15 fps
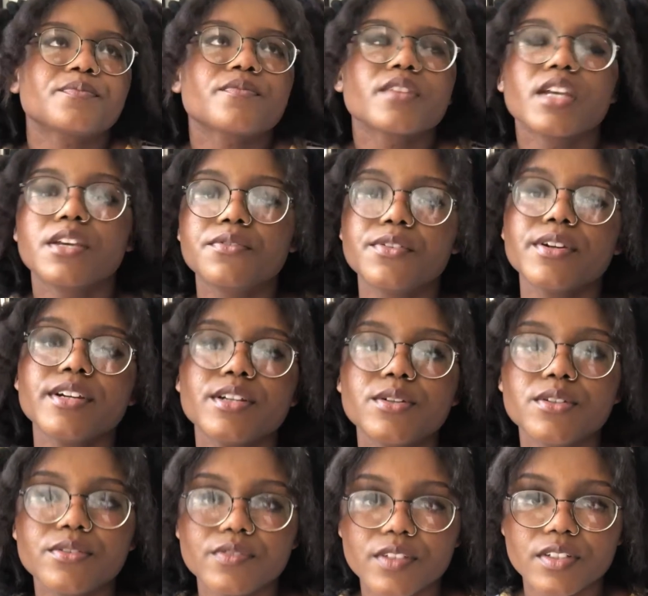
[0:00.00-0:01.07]
If your
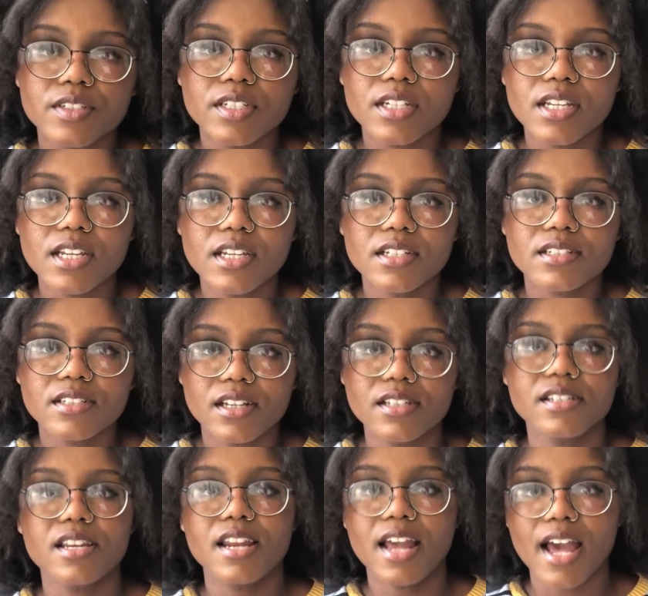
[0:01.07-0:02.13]
university
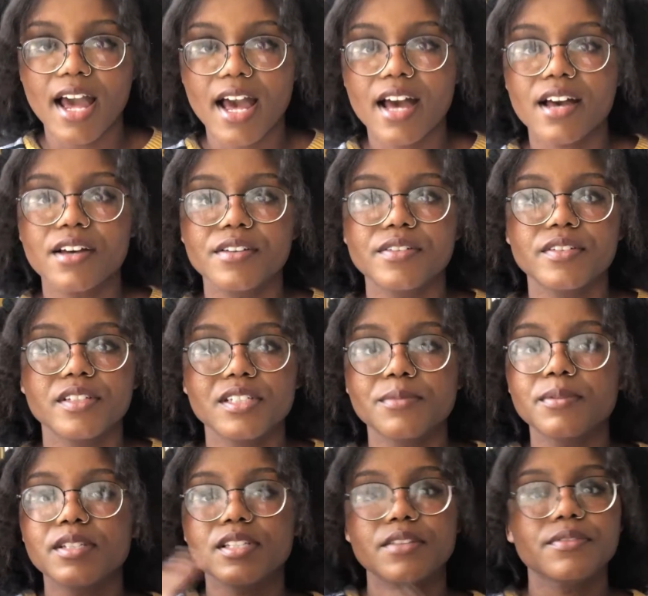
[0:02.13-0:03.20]
doesn't have
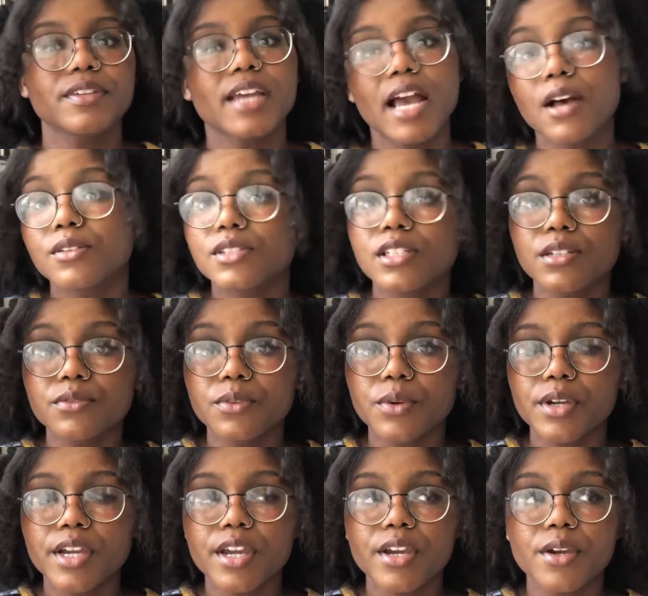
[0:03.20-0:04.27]
specific housing for
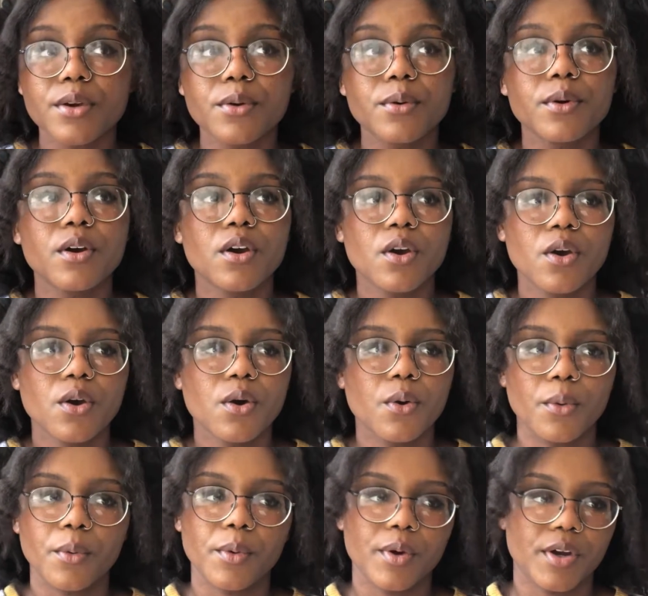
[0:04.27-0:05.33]
you,
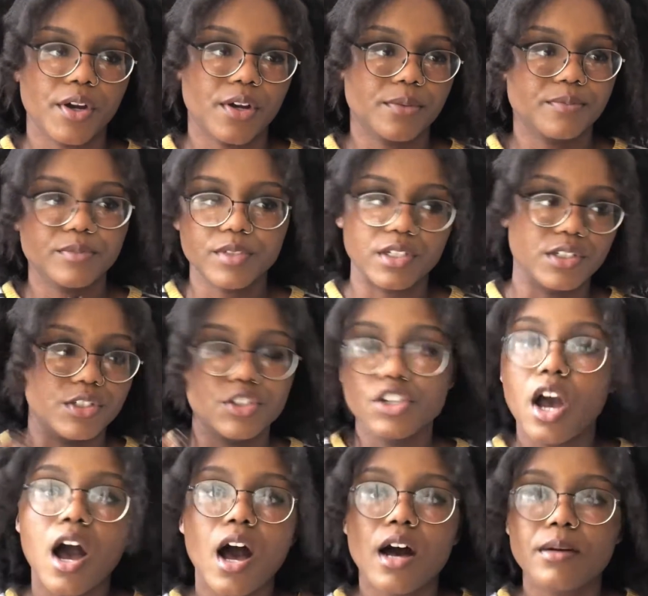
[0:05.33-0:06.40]
or your
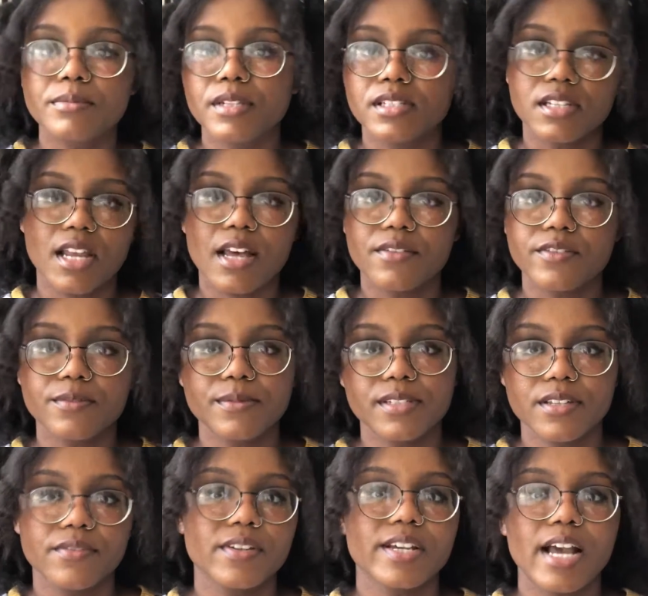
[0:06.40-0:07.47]
job doesn't have
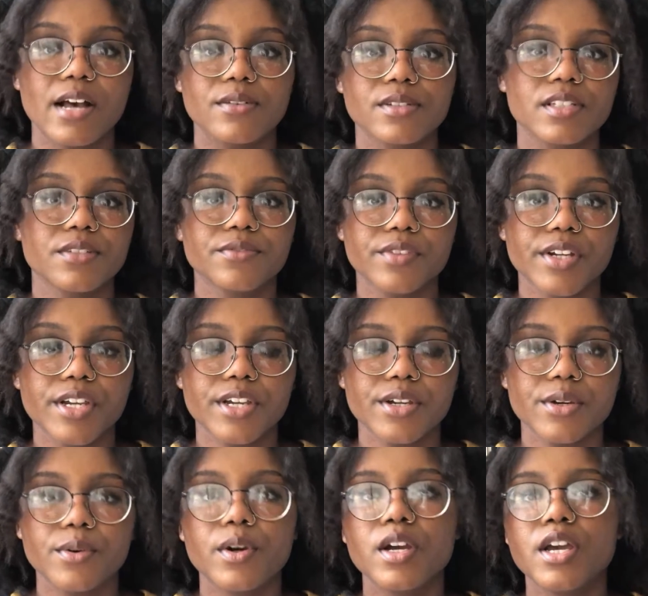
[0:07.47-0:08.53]
specific housing for
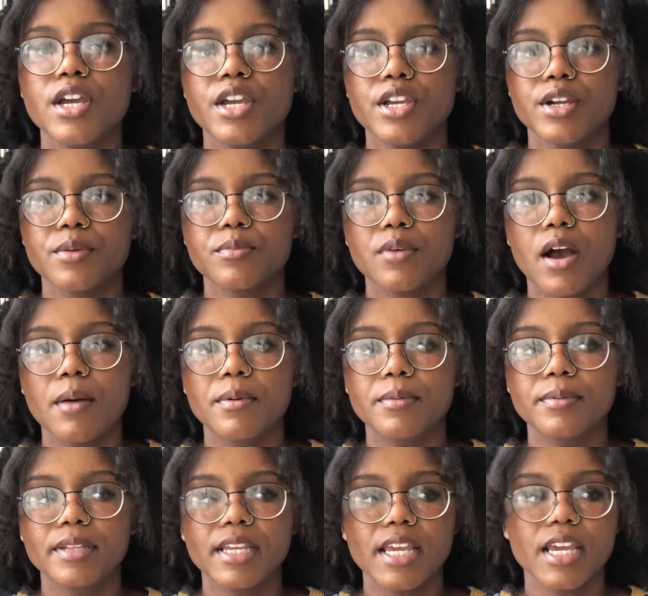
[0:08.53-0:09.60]
you, you're
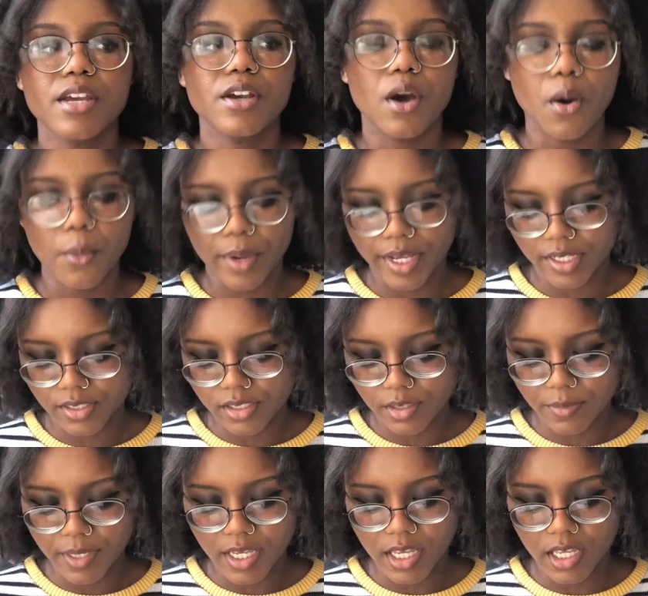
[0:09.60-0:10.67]
probably going to
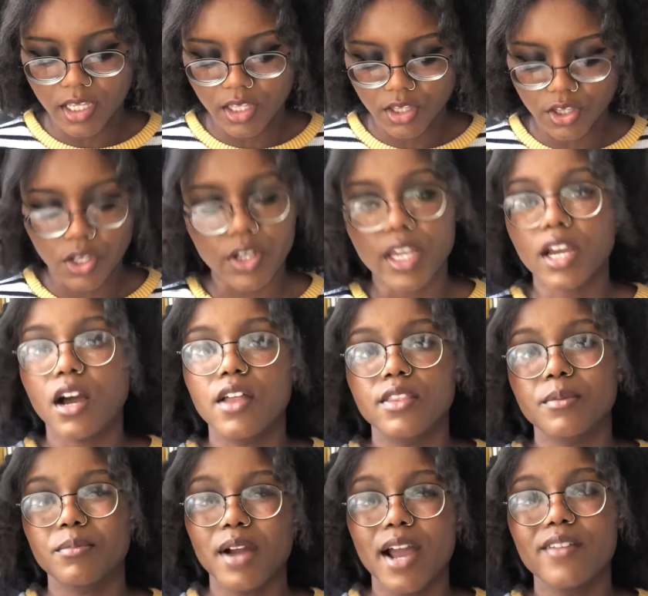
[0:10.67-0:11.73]
be looking on the
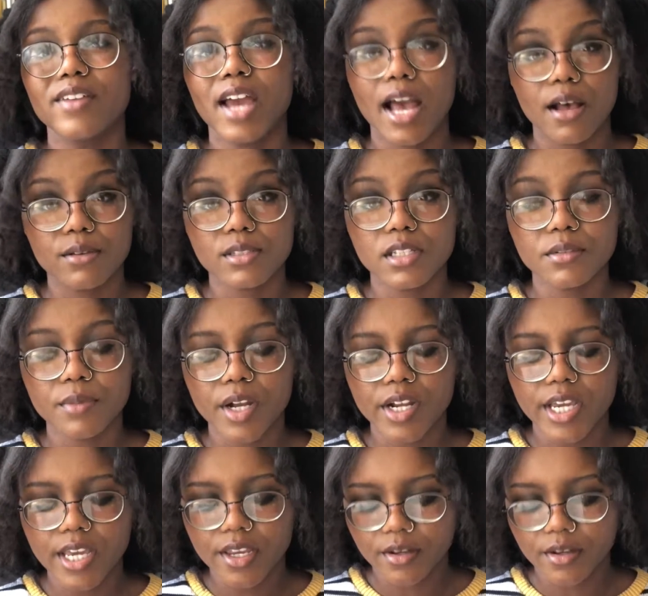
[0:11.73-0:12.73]
private housing market.